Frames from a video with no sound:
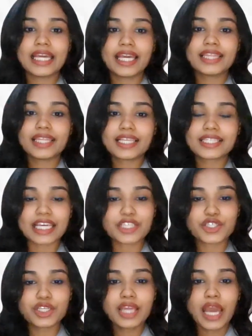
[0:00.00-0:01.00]
In this
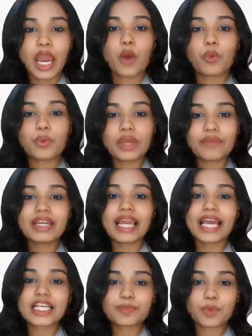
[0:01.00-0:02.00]
session, we
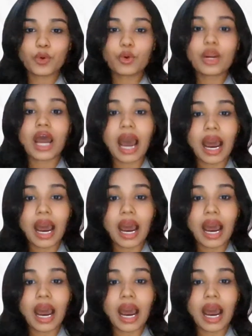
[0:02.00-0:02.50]
will explore